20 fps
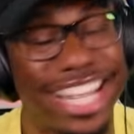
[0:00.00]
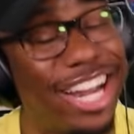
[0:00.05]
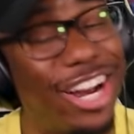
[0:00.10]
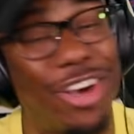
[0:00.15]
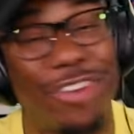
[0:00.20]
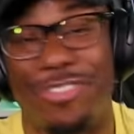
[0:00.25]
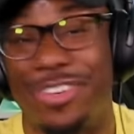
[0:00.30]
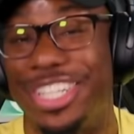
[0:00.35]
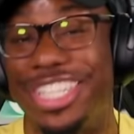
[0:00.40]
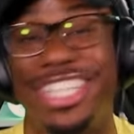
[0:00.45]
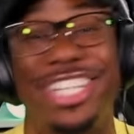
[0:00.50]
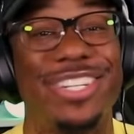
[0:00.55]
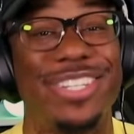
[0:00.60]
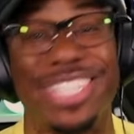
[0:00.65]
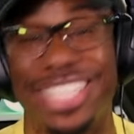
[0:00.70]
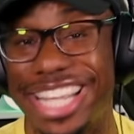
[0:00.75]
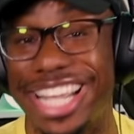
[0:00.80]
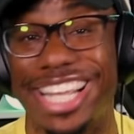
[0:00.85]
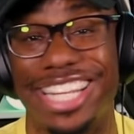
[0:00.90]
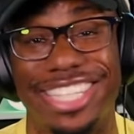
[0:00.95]
That offer still
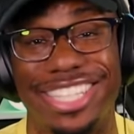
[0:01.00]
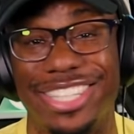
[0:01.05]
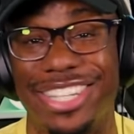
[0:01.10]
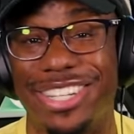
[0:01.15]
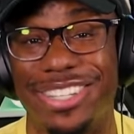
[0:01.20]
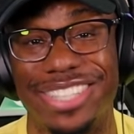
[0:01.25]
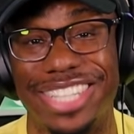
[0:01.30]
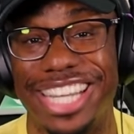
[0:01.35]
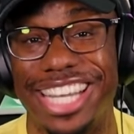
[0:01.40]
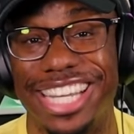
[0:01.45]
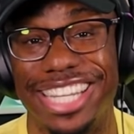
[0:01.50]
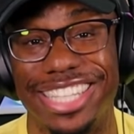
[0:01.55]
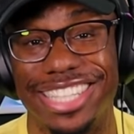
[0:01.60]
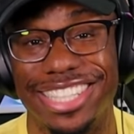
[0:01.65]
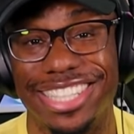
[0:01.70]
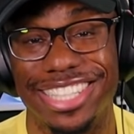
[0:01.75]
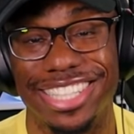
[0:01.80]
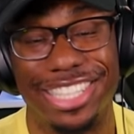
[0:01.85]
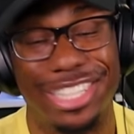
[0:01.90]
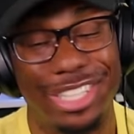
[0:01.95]
stands, you know what I'm
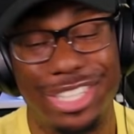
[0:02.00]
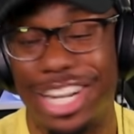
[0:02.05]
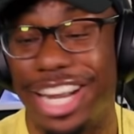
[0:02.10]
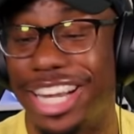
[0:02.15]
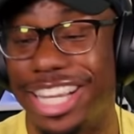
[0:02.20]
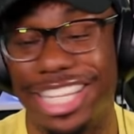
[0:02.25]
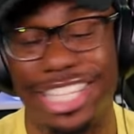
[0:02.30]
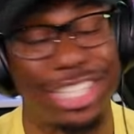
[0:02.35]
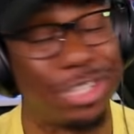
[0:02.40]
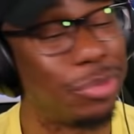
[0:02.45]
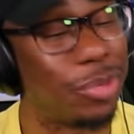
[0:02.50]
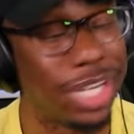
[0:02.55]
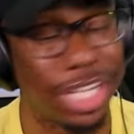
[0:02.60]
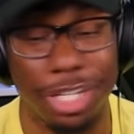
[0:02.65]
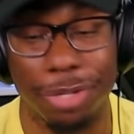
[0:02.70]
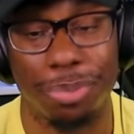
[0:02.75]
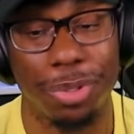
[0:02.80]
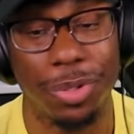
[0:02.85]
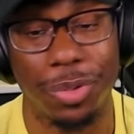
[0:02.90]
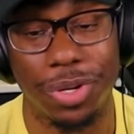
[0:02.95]
saying? You trying to get your Winnie
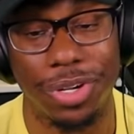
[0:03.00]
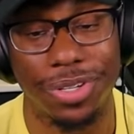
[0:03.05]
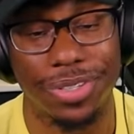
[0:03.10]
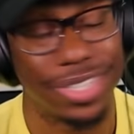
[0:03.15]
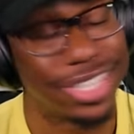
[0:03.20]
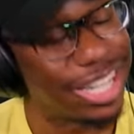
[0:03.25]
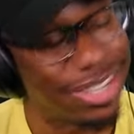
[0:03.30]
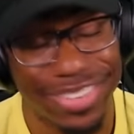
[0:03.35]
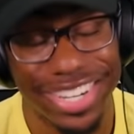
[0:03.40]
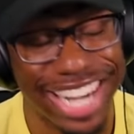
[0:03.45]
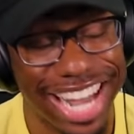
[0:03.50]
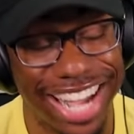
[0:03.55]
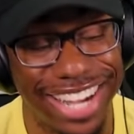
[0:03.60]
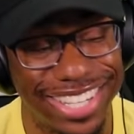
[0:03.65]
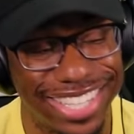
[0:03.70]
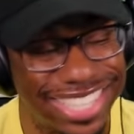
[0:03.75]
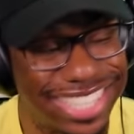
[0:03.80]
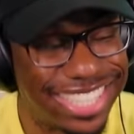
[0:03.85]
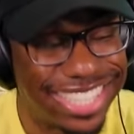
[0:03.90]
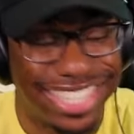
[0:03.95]
the Pooh on. Let me
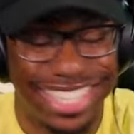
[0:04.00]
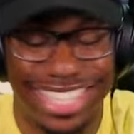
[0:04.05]
know.